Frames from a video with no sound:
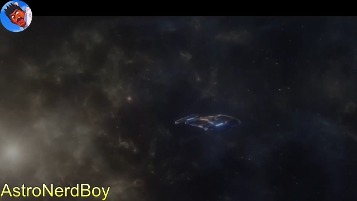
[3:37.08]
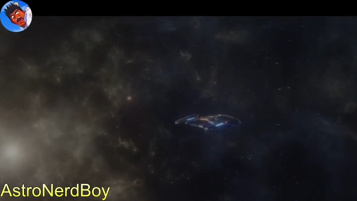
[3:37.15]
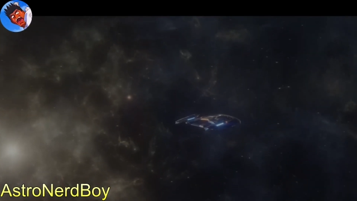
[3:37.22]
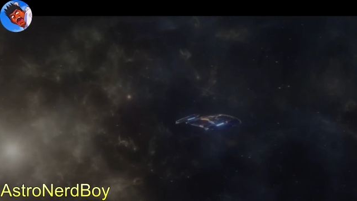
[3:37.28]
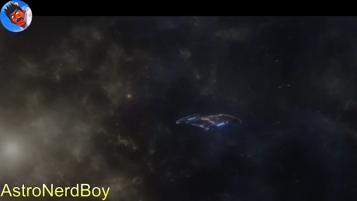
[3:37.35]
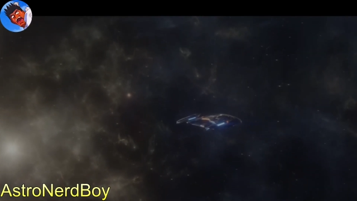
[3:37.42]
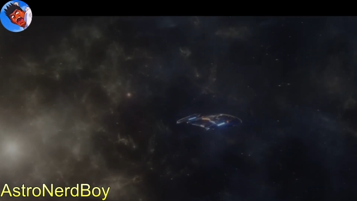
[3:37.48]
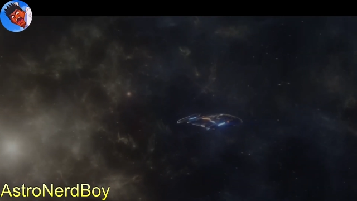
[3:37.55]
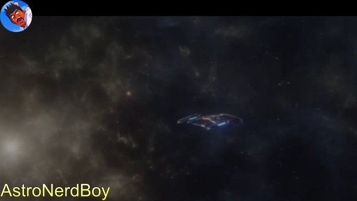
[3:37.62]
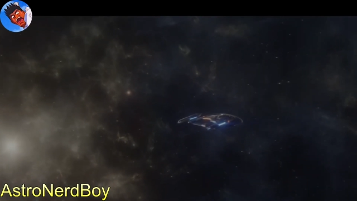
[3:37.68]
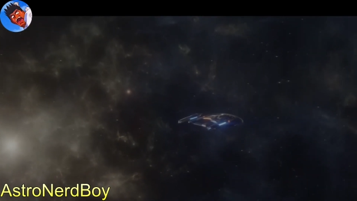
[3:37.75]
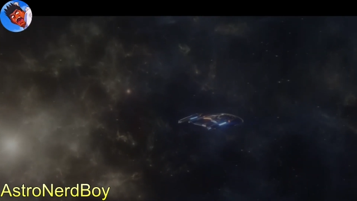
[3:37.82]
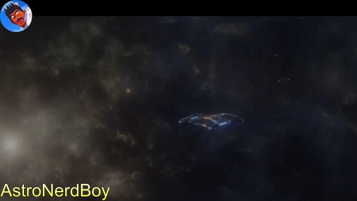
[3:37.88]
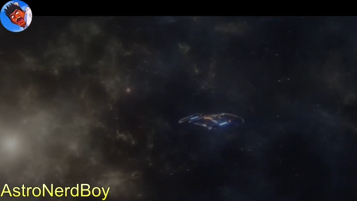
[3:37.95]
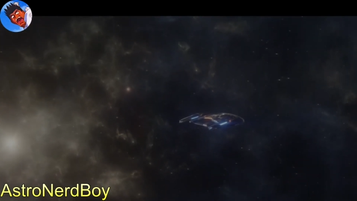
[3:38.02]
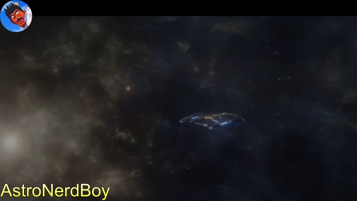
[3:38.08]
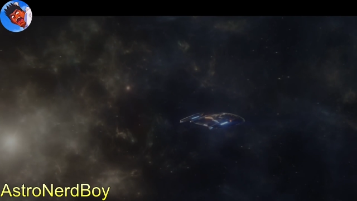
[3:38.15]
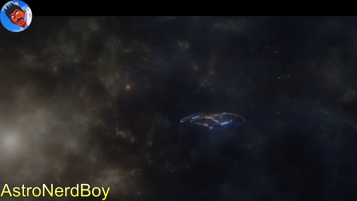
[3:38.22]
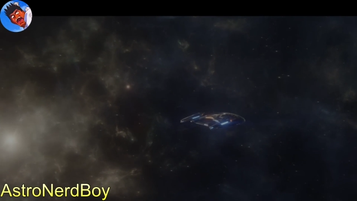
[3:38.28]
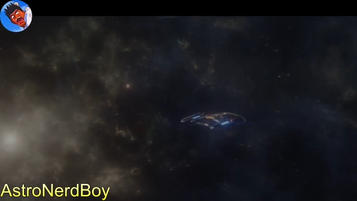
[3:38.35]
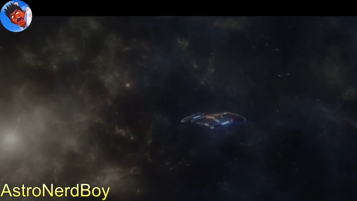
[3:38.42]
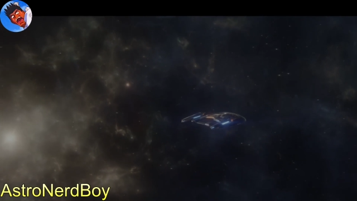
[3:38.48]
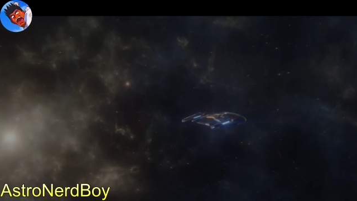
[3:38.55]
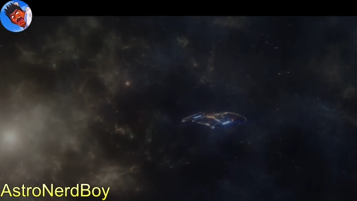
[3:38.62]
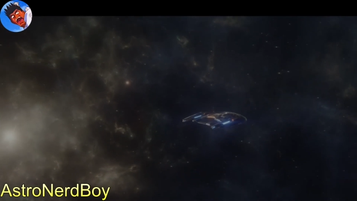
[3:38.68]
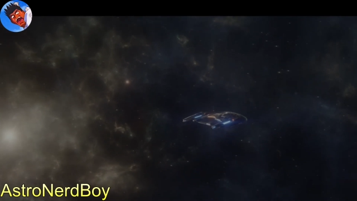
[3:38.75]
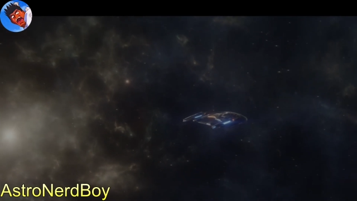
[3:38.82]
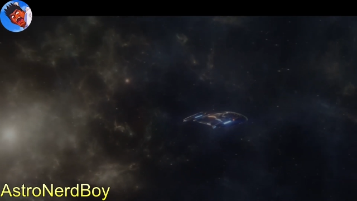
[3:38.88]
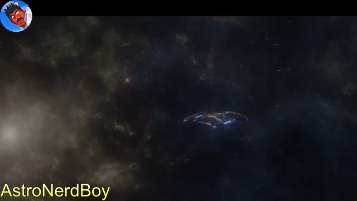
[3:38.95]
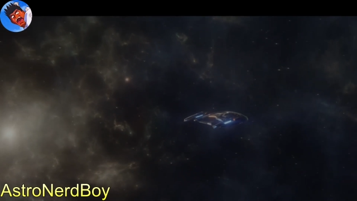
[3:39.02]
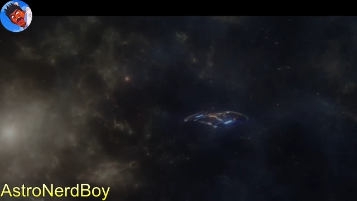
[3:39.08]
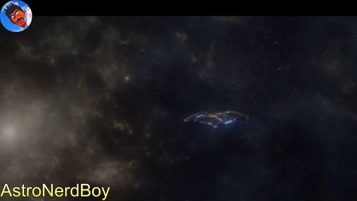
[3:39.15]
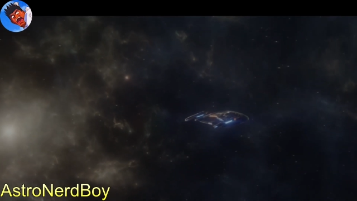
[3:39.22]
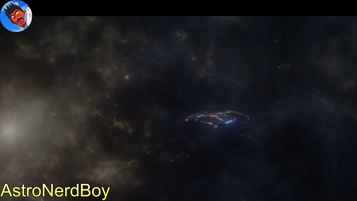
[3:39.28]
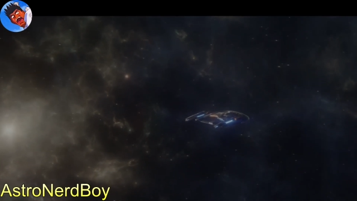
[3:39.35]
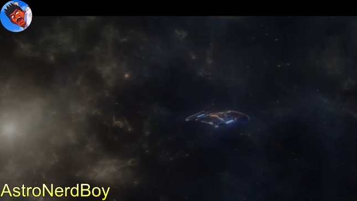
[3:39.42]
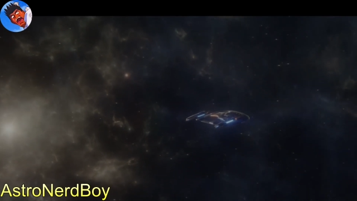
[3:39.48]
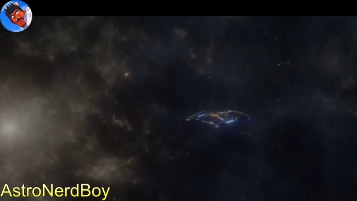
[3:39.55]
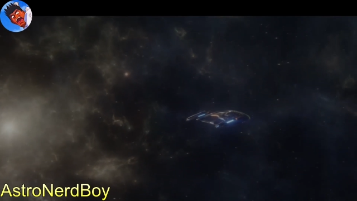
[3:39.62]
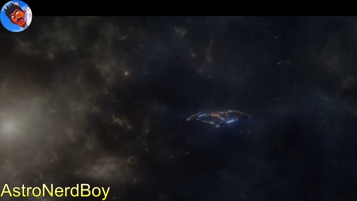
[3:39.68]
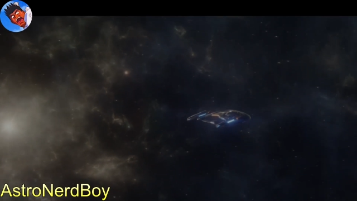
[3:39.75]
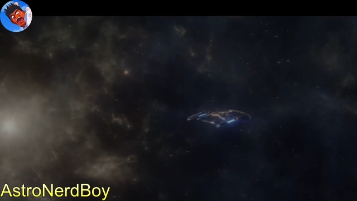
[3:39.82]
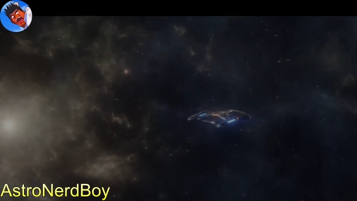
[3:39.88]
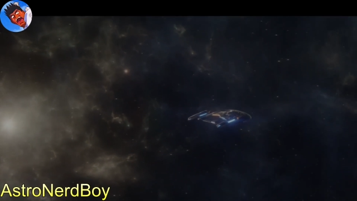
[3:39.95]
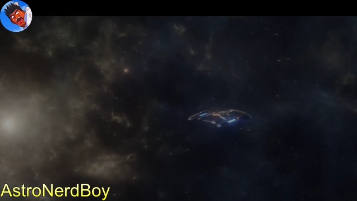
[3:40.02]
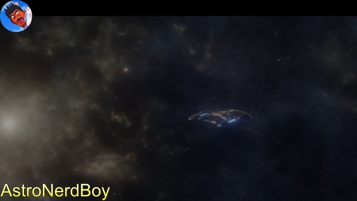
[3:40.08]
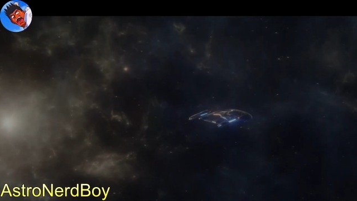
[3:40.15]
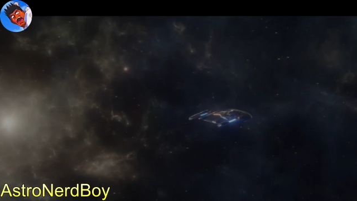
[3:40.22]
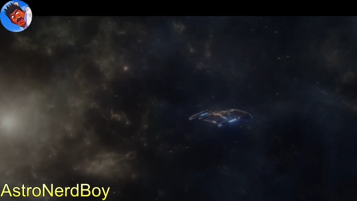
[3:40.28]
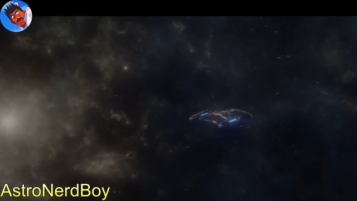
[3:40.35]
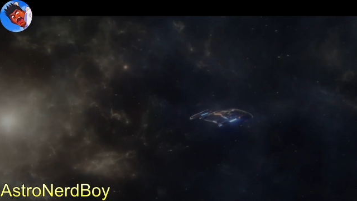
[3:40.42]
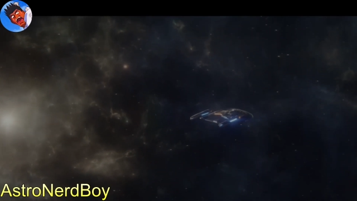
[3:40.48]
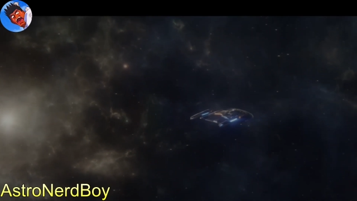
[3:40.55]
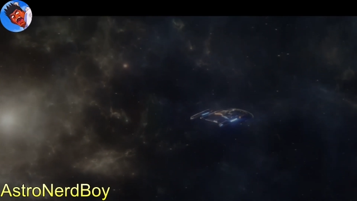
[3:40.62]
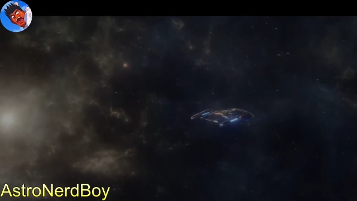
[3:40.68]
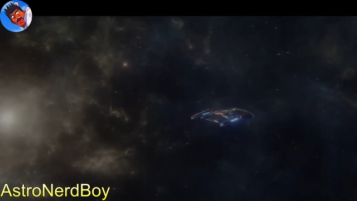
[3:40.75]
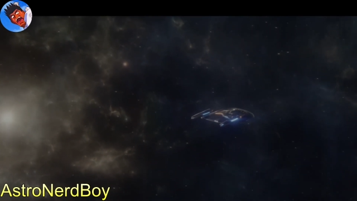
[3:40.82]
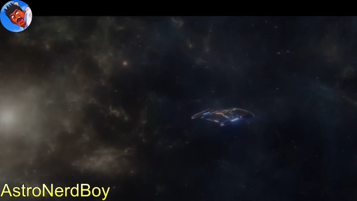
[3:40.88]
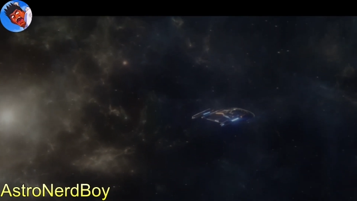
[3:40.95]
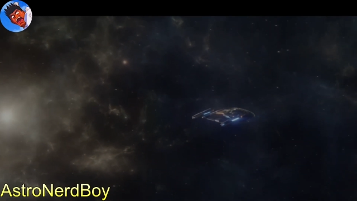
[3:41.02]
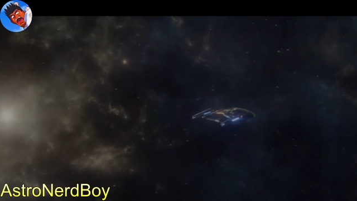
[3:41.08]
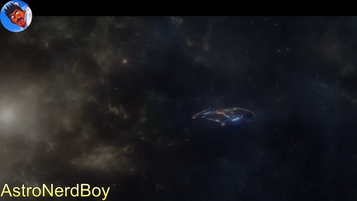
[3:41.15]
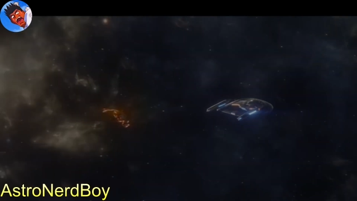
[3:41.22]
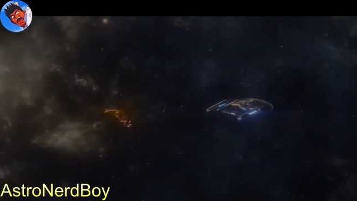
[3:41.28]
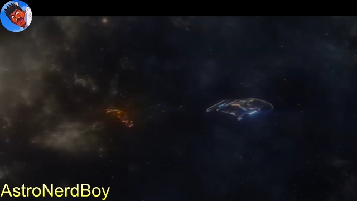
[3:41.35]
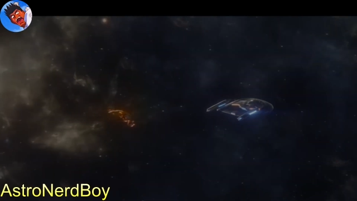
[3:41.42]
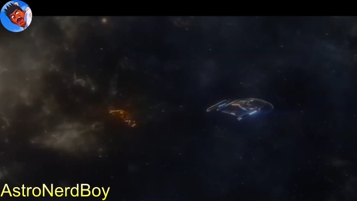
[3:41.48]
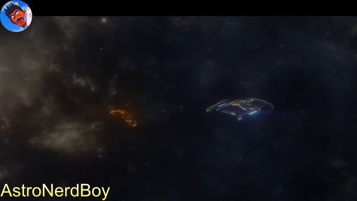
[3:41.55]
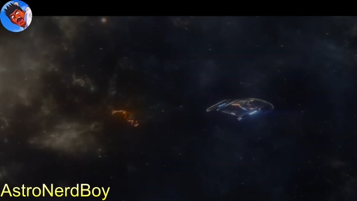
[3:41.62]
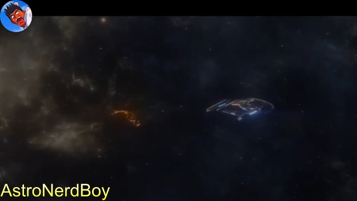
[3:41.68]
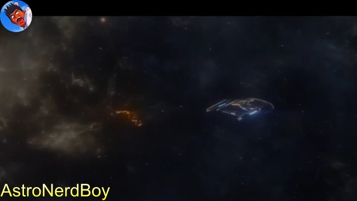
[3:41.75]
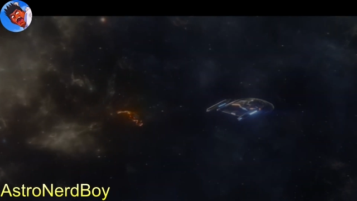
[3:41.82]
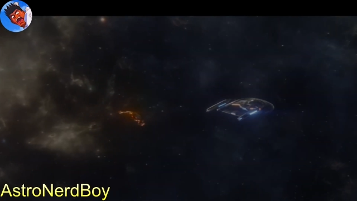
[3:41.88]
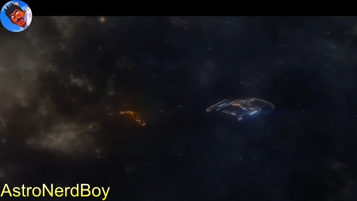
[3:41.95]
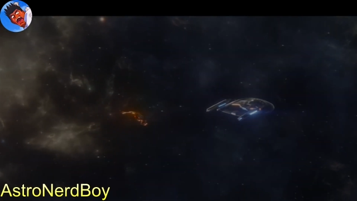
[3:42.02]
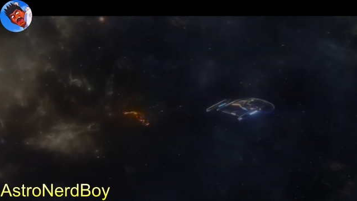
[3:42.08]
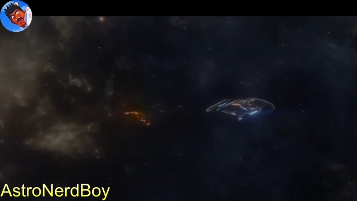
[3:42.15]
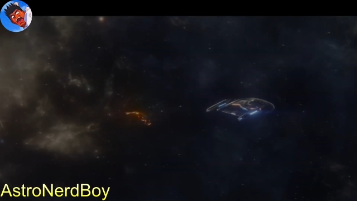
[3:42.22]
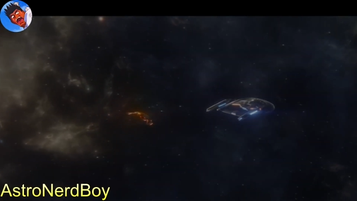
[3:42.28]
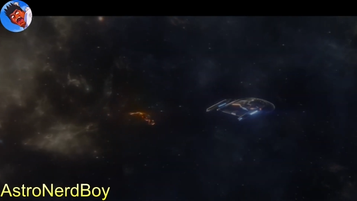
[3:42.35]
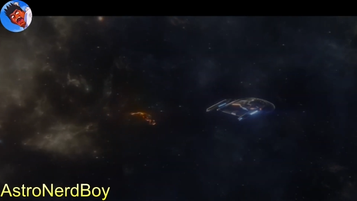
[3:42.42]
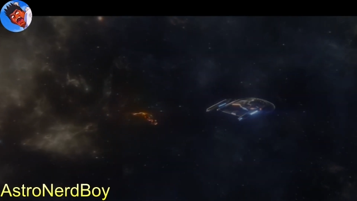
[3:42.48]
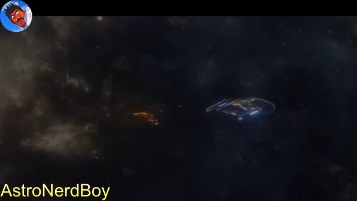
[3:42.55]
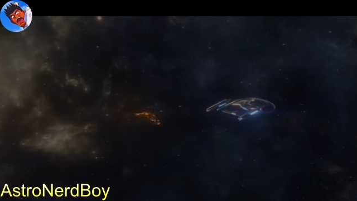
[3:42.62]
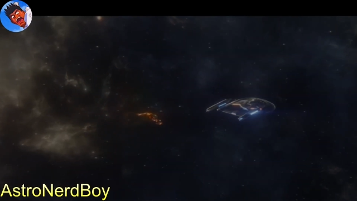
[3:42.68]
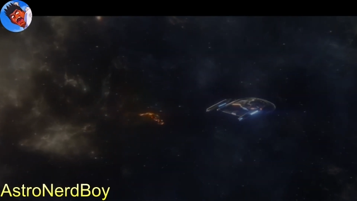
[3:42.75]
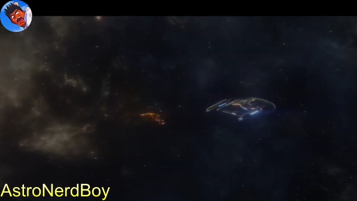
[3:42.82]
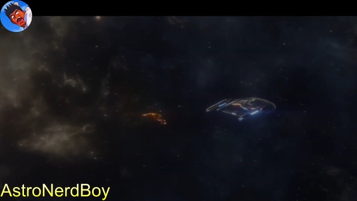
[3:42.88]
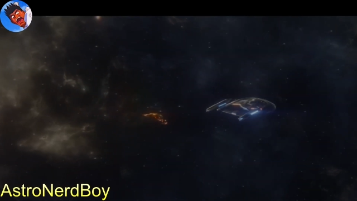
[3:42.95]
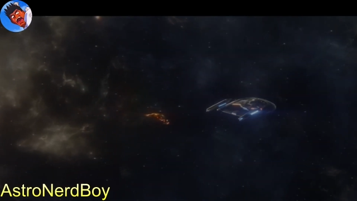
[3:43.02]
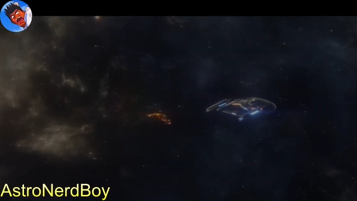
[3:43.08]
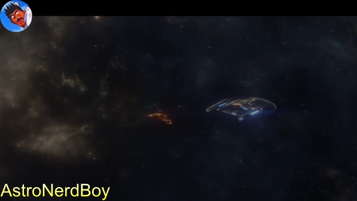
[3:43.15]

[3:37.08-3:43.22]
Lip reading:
Nobody's mouth can be seen.